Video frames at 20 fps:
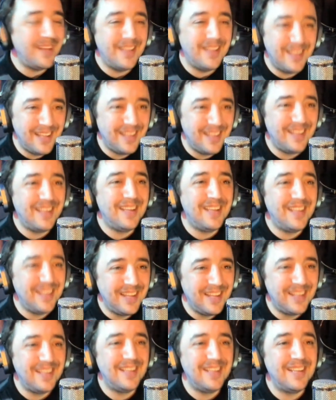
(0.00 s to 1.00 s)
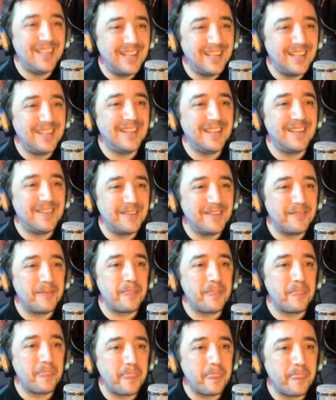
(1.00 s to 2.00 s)
them. Yeah, you know, but
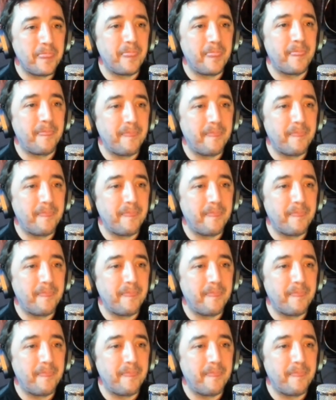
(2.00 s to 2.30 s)
but